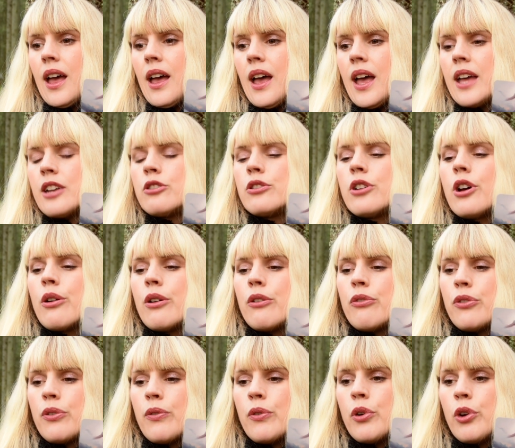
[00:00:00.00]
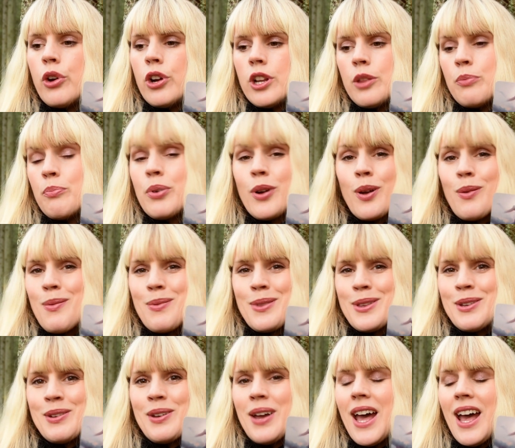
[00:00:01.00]
I don't know if you've heard it,
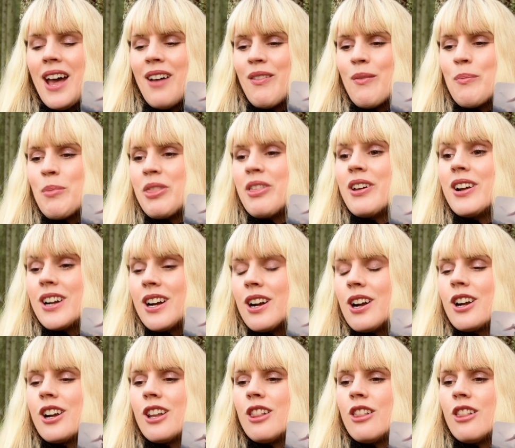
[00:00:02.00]
probably you have, but there are a